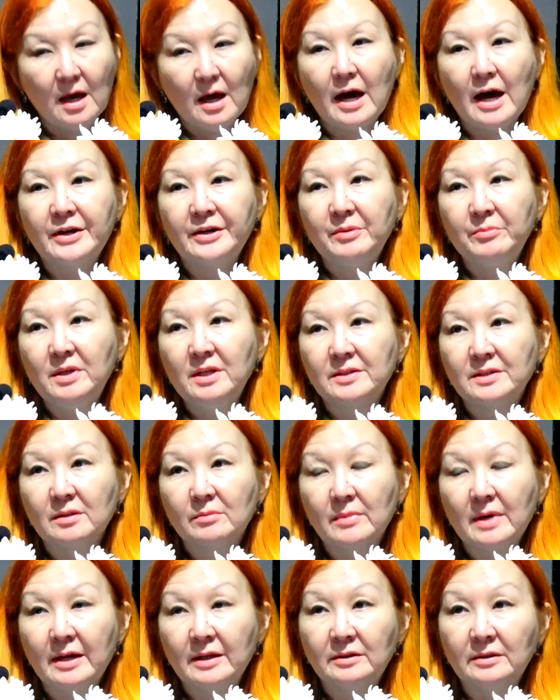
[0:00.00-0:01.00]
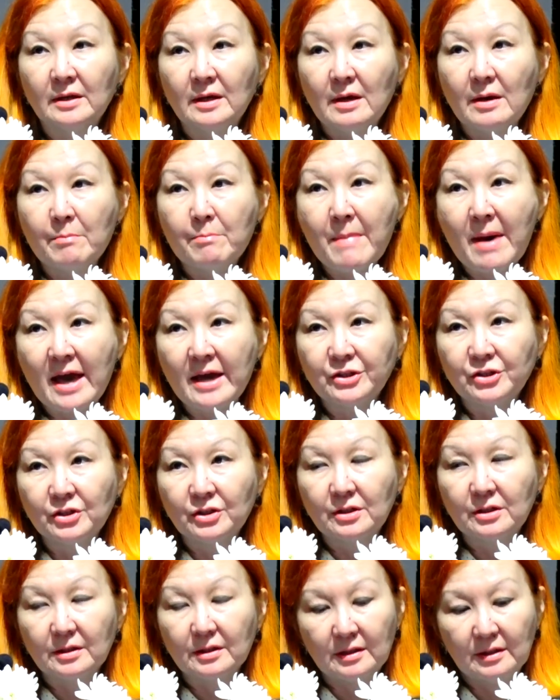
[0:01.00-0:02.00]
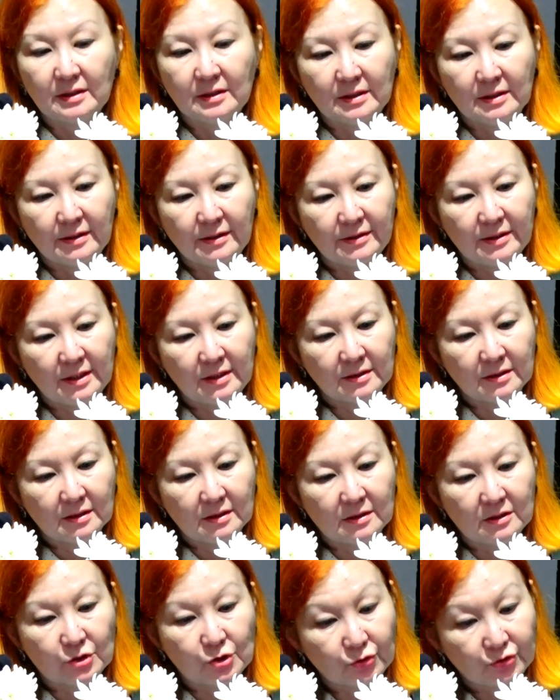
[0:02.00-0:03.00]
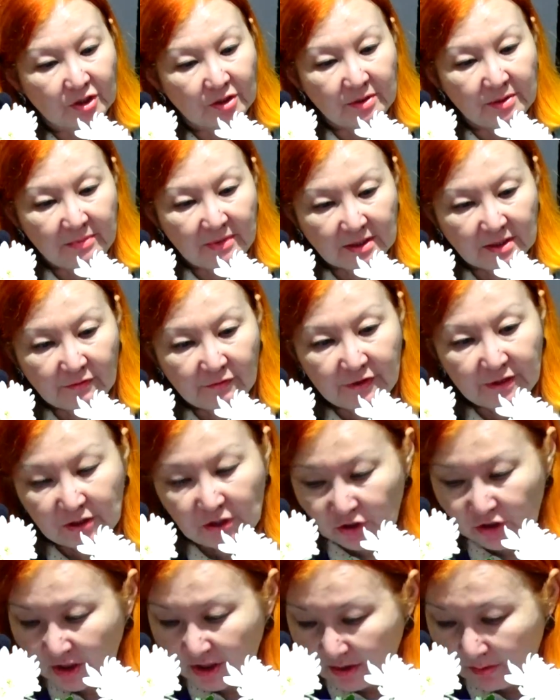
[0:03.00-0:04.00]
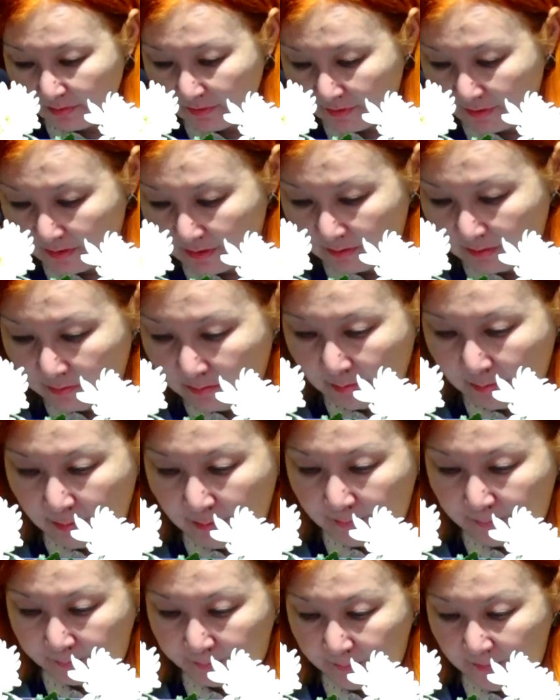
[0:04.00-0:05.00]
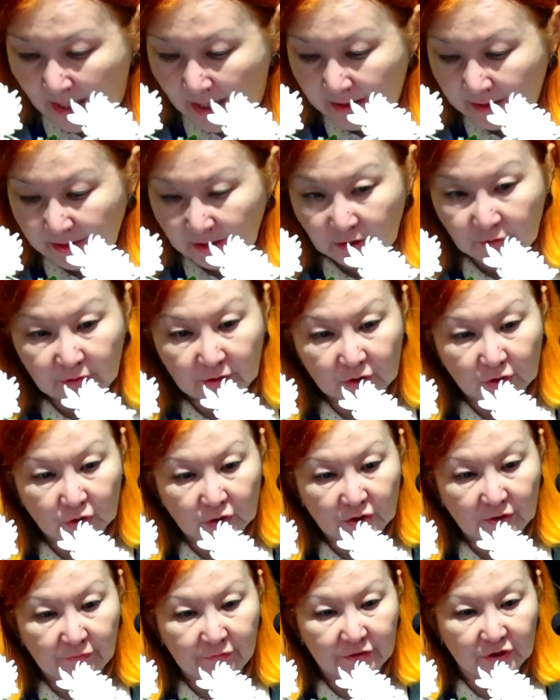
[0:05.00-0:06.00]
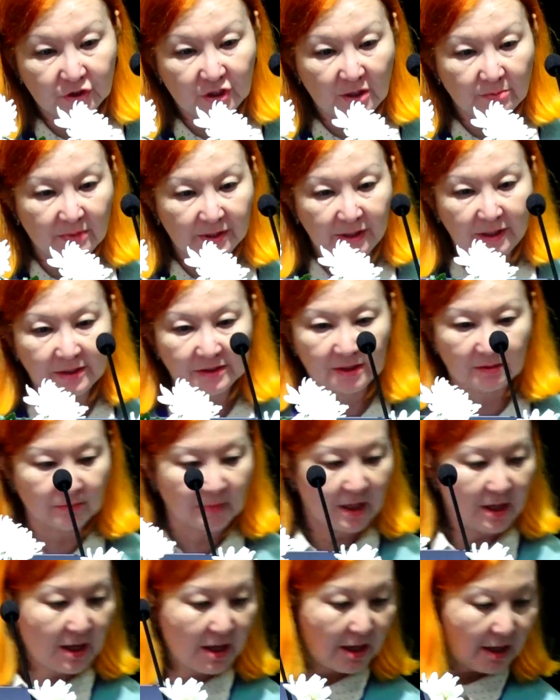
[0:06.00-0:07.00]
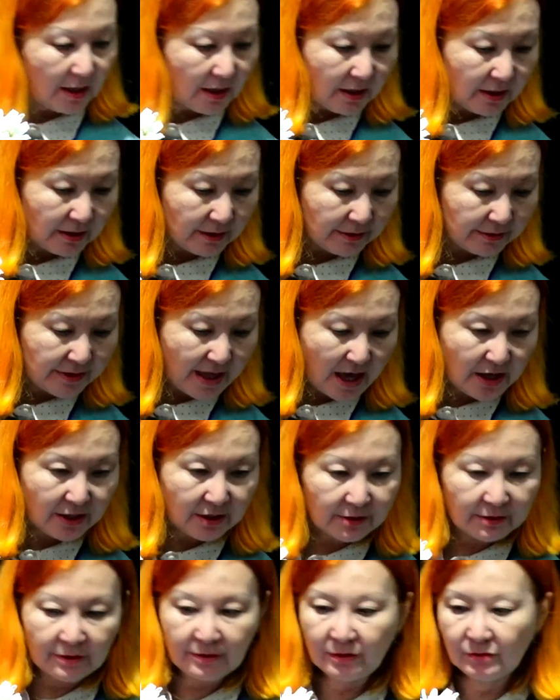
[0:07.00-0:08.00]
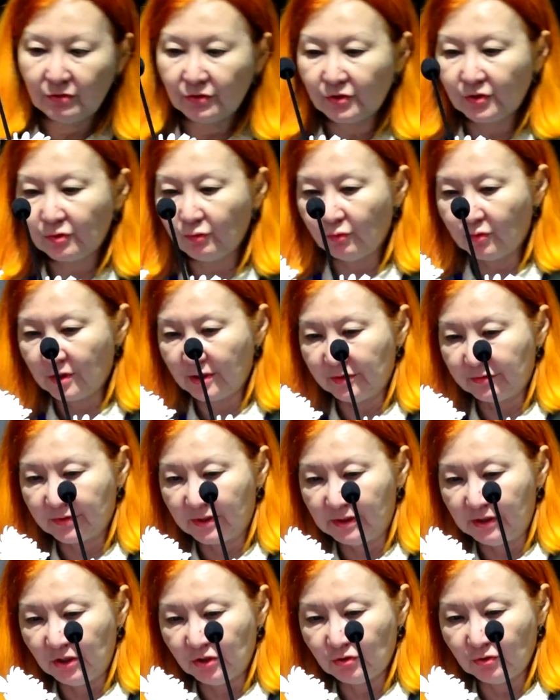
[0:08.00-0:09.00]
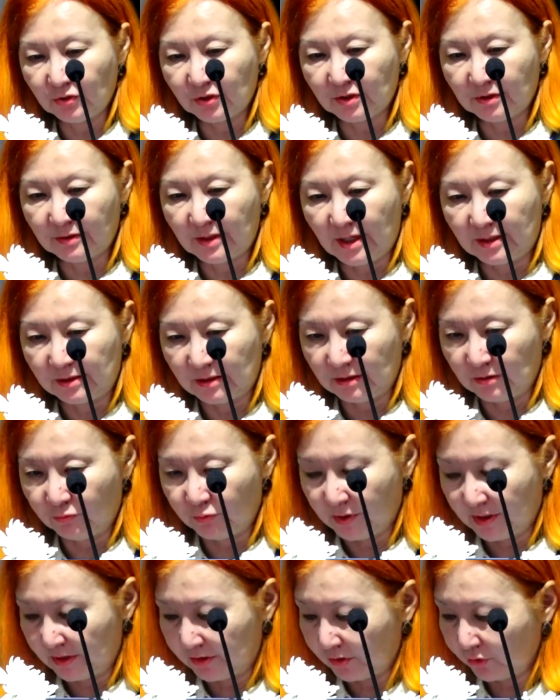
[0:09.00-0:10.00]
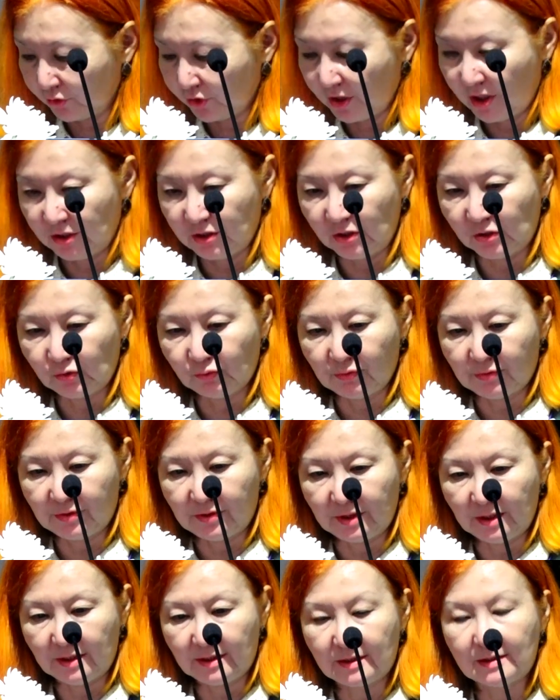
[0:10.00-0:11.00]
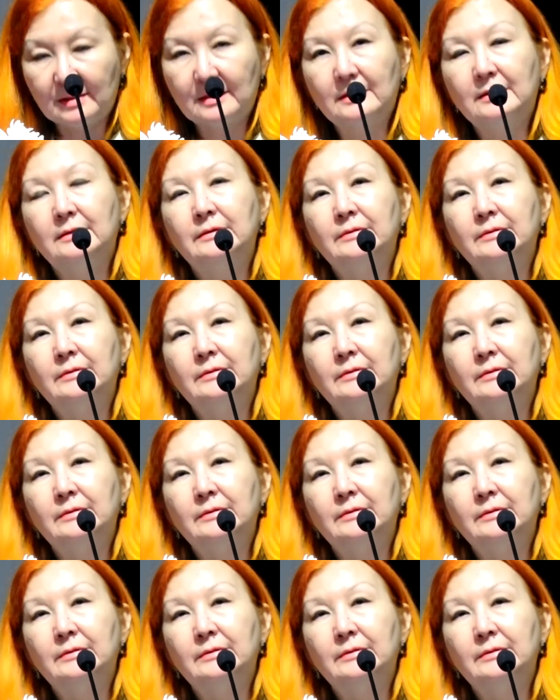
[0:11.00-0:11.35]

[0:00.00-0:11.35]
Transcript: animism and magic, then totemism, fetishism, and shamanism. Those were religions that were associated with this